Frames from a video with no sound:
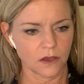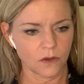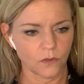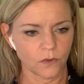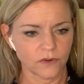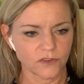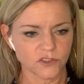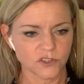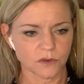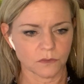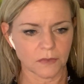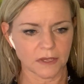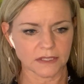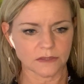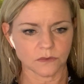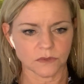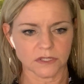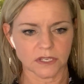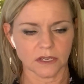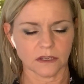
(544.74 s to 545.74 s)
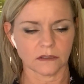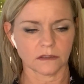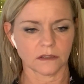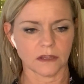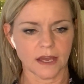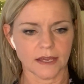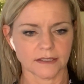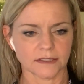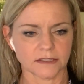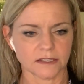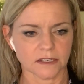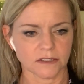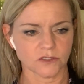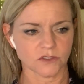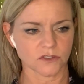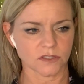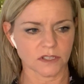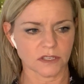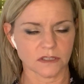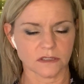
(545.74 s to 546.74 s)
what if she makes me take a lie detector
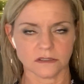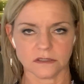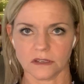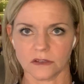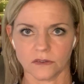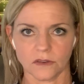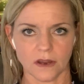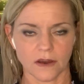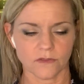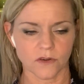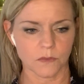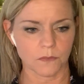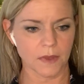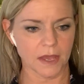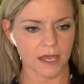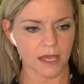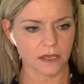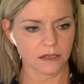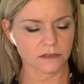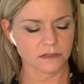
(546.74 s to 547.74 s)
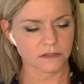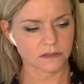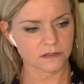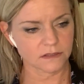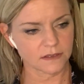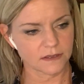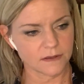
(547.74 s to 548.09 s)
test? I'll never pass.